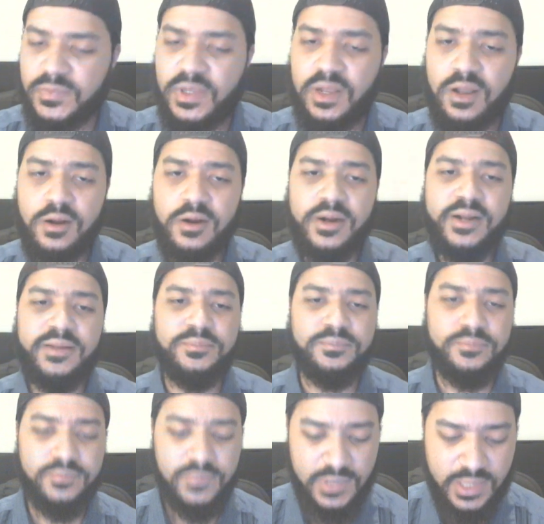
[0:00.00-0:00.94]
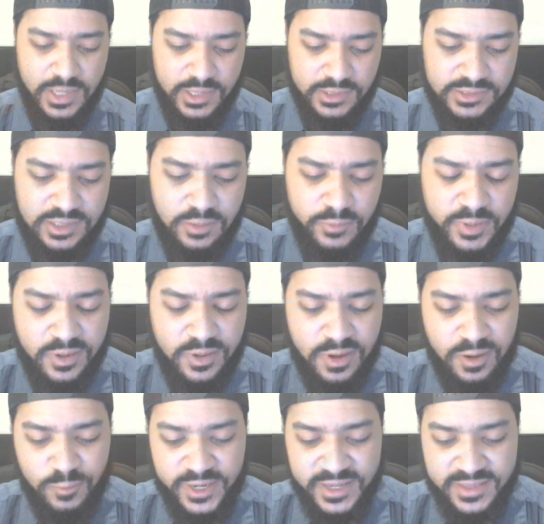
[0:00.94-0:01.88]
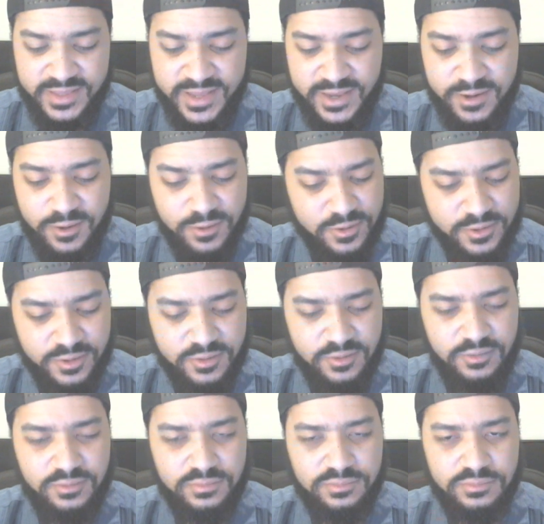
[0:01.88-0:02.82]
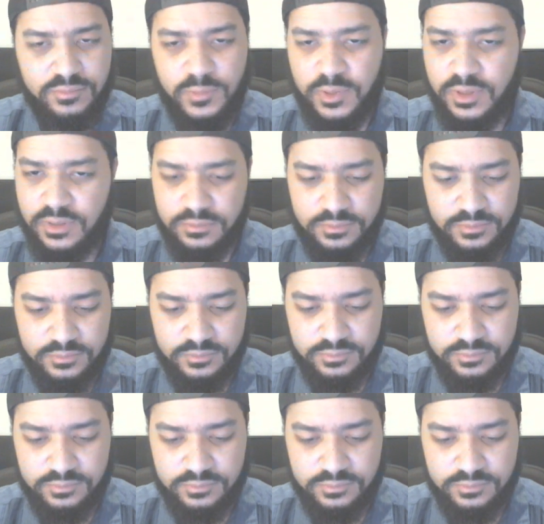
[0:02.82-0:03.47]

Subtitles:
All right. So we all read that article. Well,